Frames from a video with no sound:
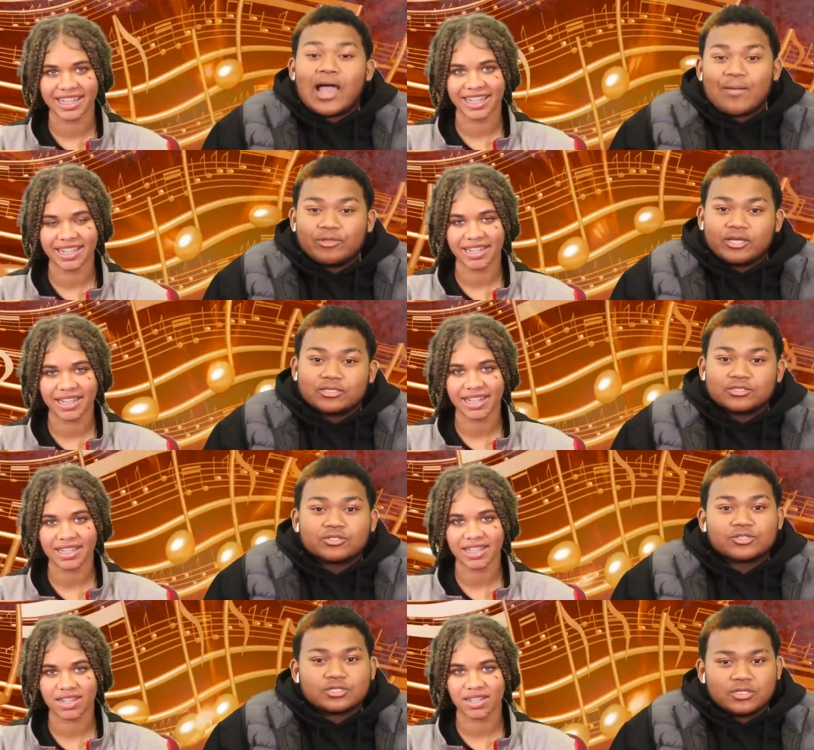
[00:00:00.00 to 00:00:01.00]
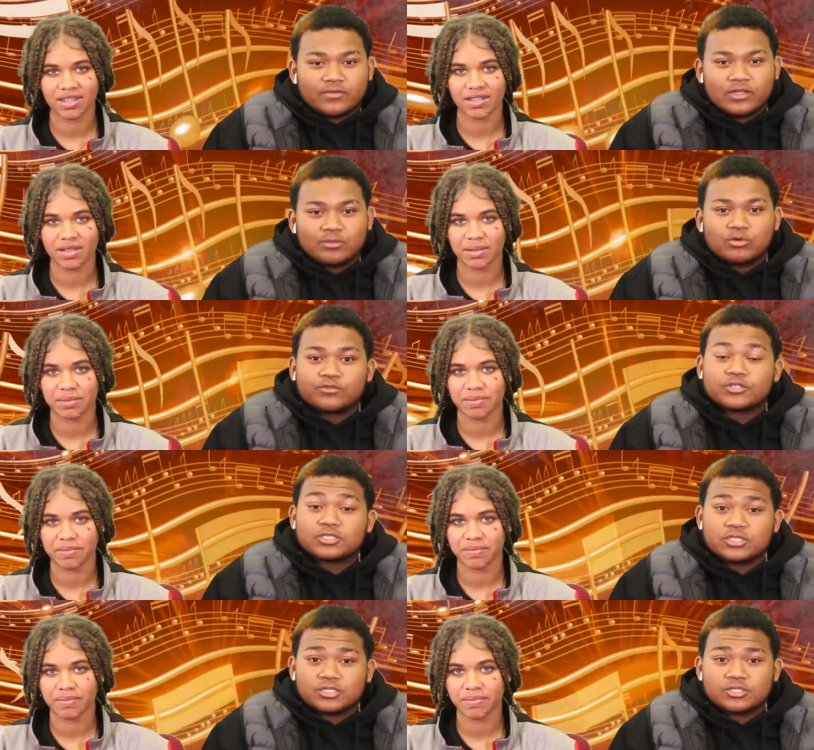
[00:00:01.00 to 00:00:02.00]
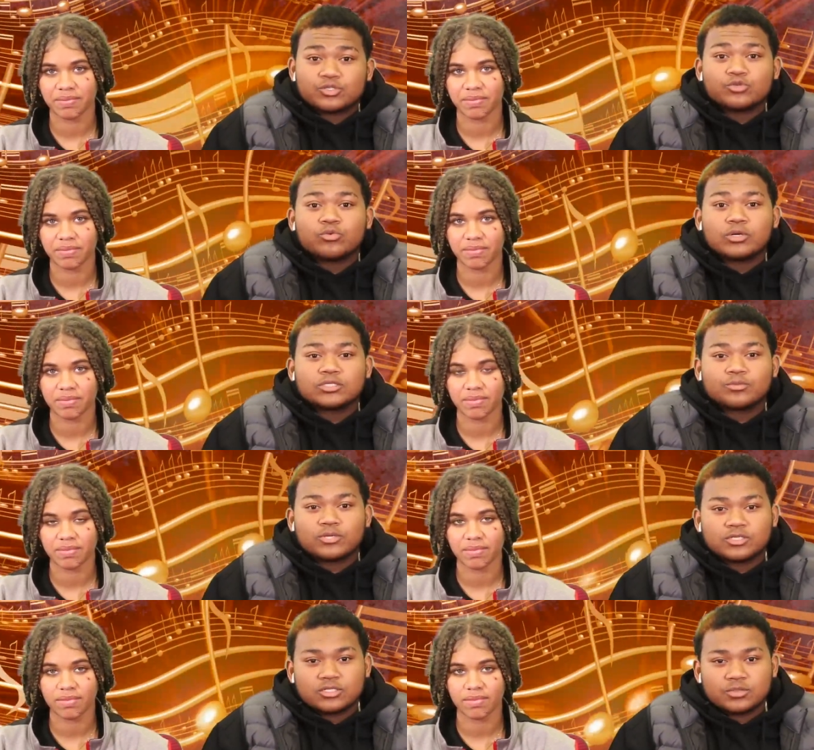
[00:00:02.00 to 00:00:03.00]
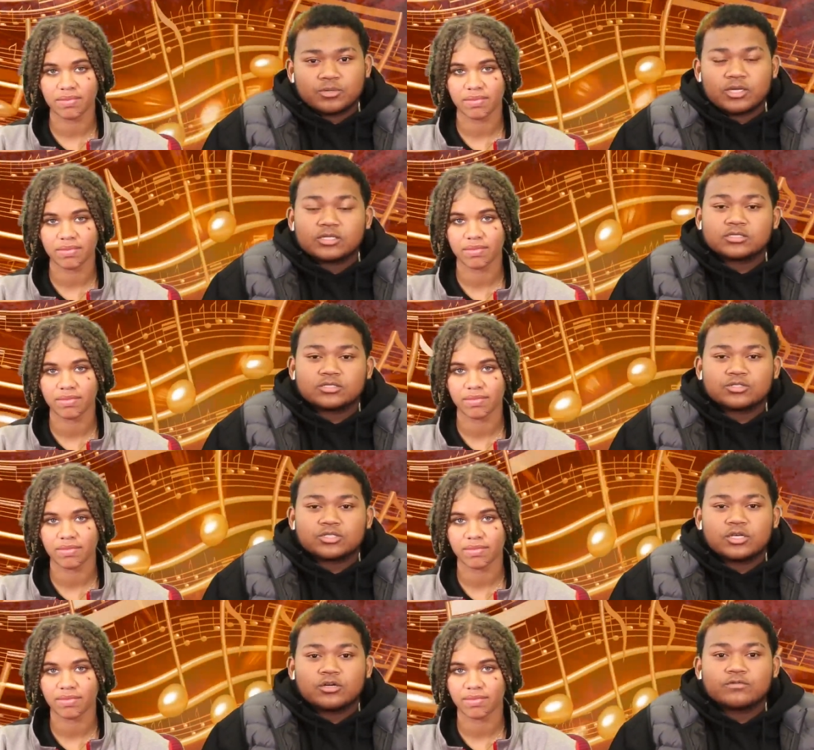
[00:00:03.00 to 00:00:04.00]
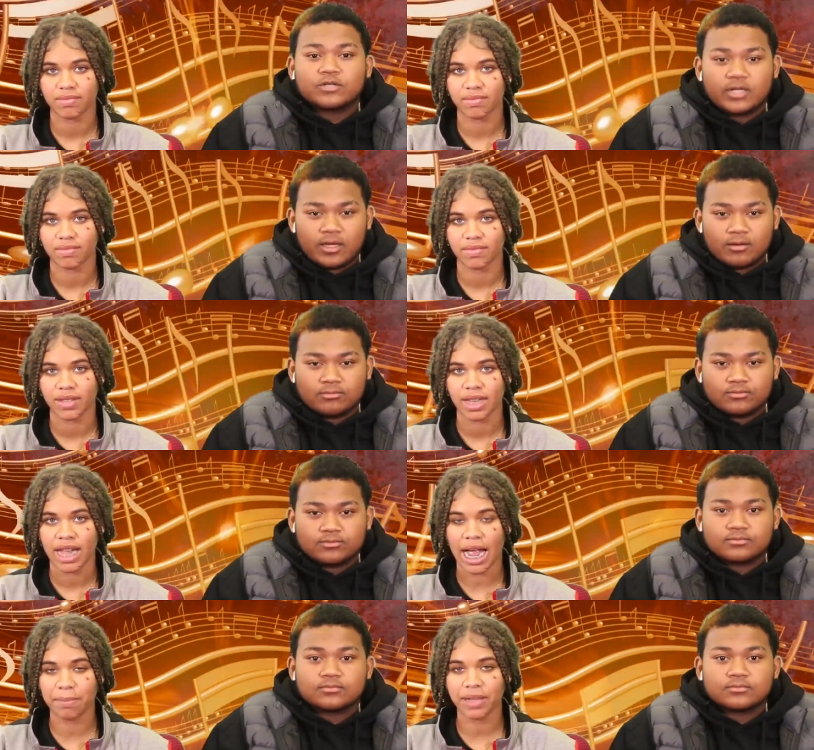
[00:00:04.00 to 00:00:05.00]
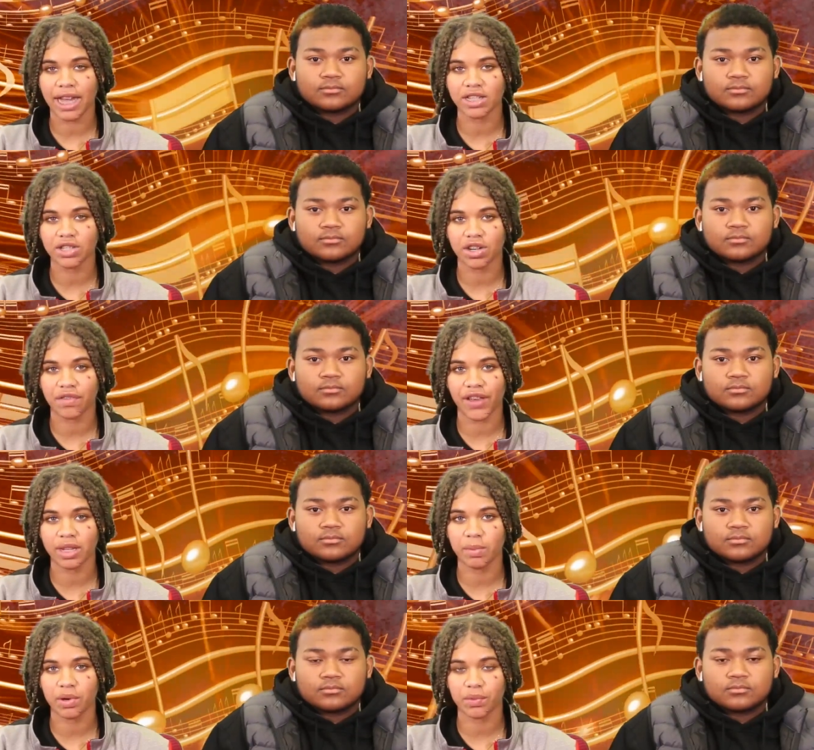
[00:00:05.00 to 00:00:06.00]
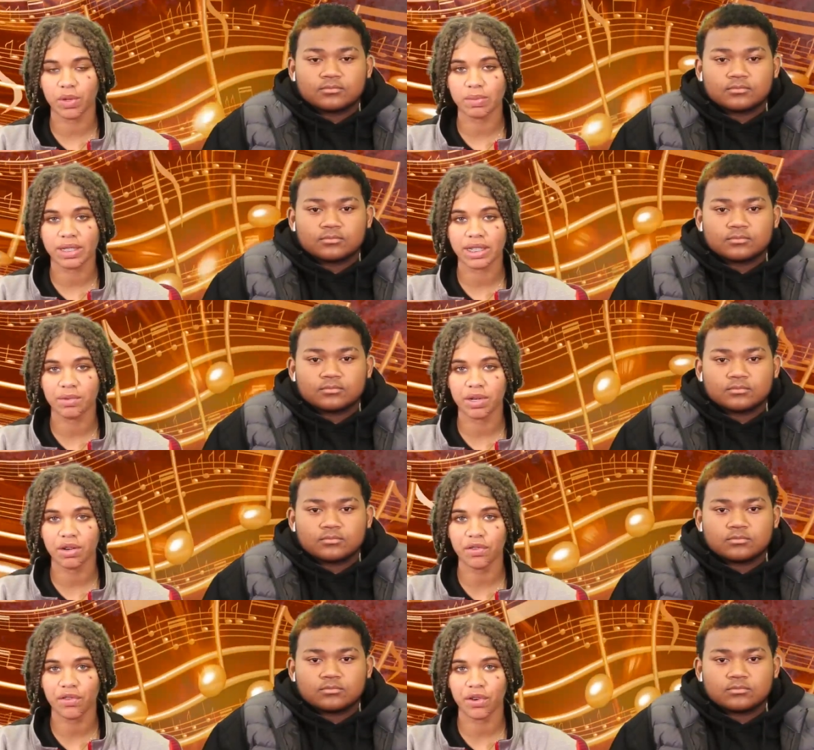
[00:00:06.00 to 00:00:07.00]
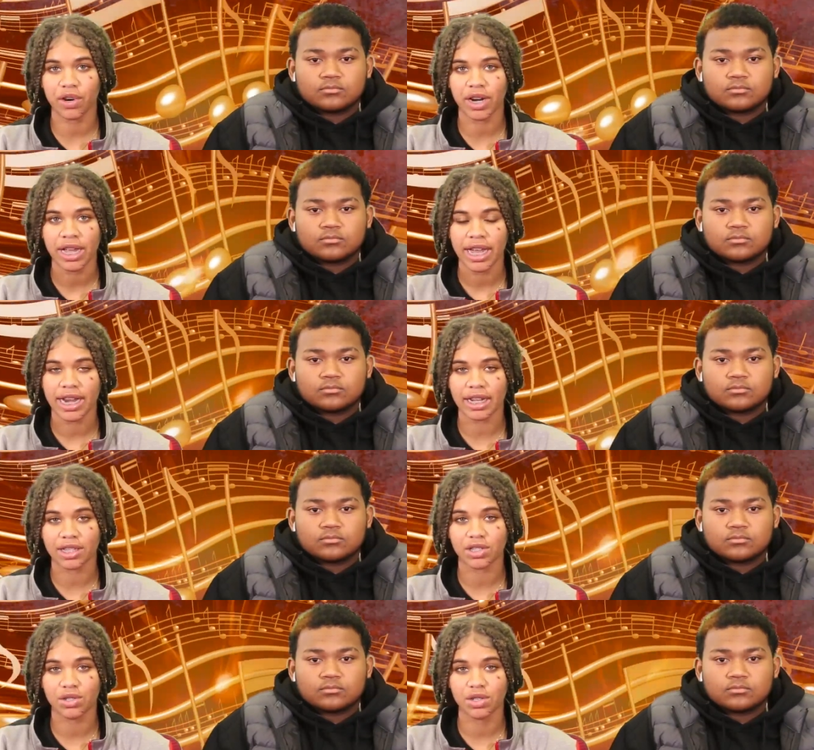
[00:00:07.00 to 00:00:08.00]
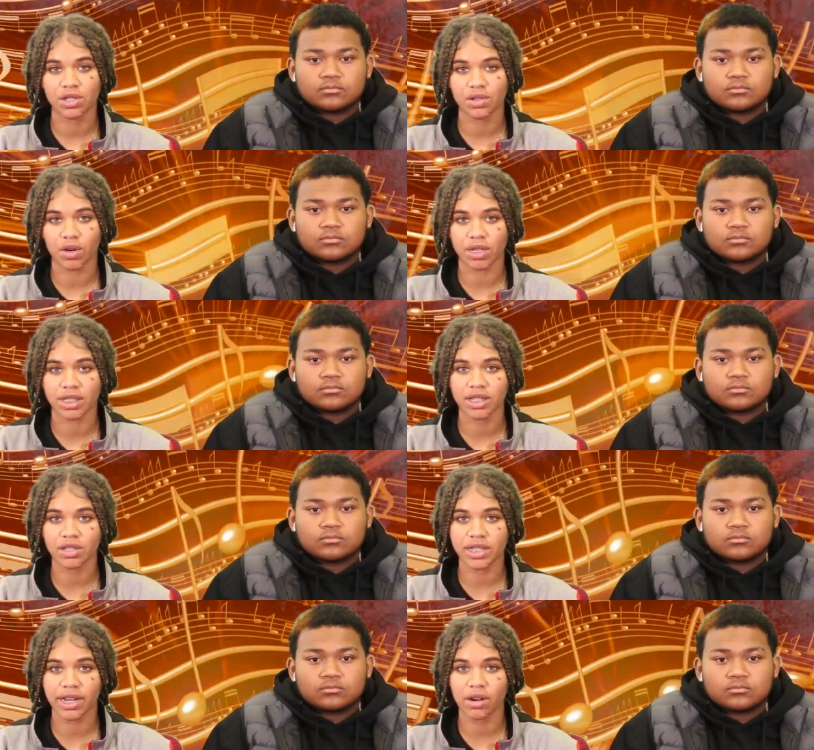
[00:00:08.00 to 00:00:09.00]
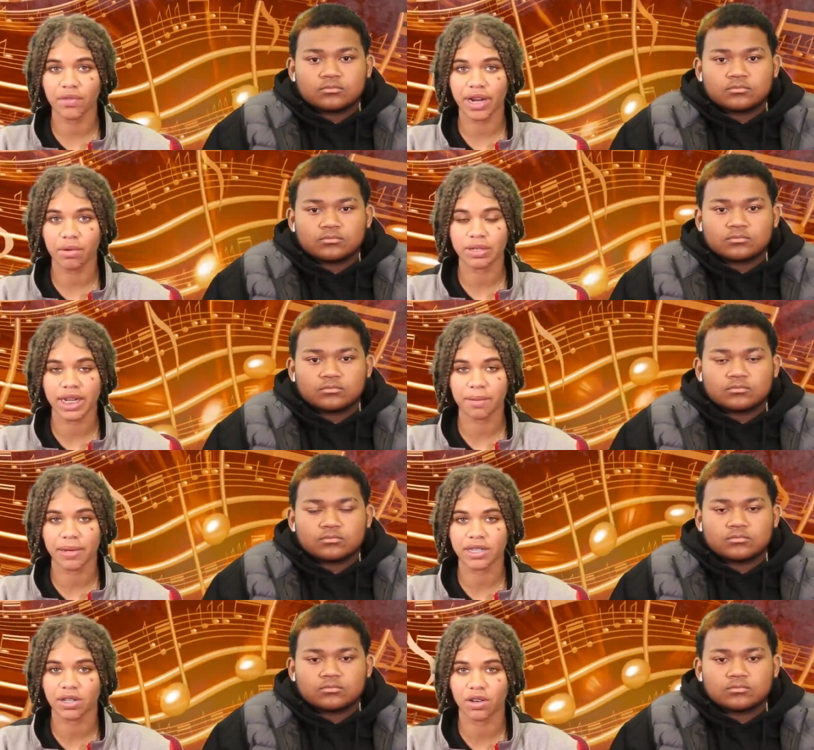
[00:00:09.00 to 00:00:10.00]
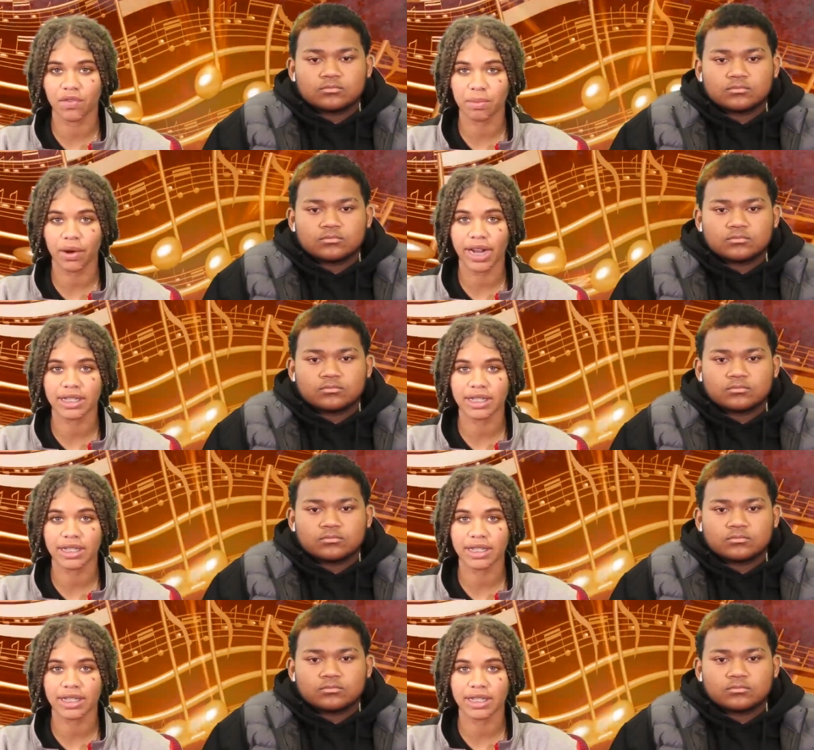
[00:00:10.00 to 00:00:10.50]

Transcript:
Speaker 1: Applications are still available for seniors who want to participate in Senior Takeover Day.
Speaker 2: Applications are available in room C104 and at the student store. Senior Takeover Day will take place on November